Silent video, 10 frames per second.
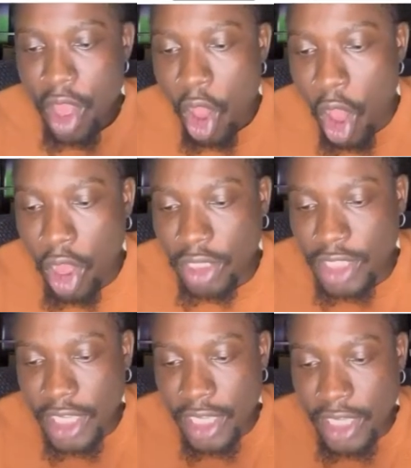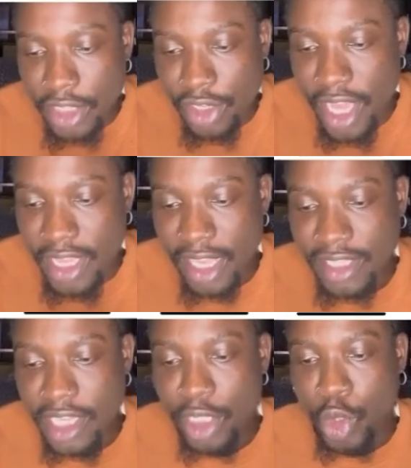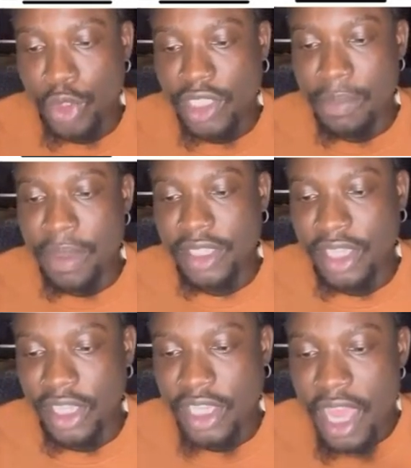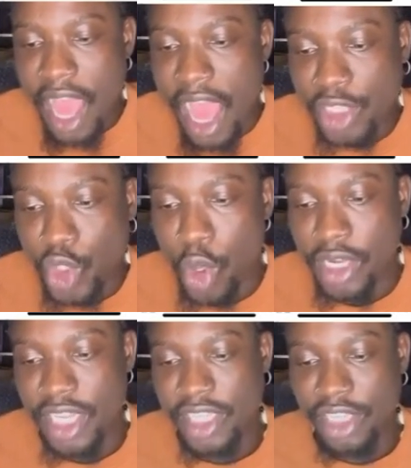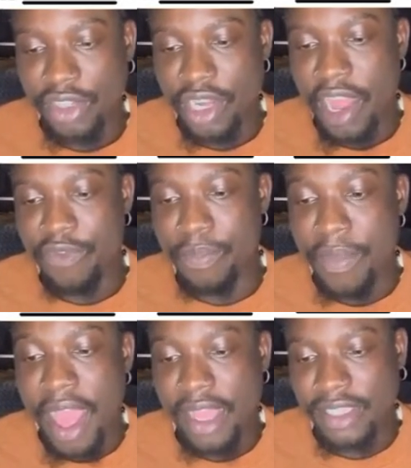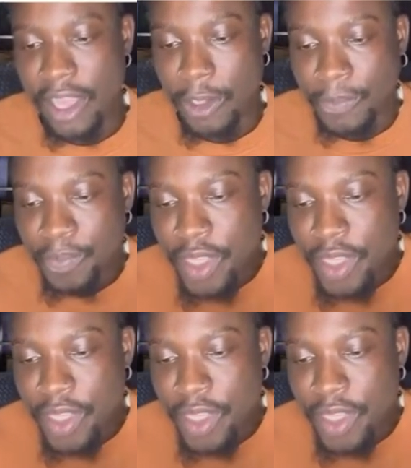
All the threat and silly toasting message are so unnecessary. Laugh my ass out.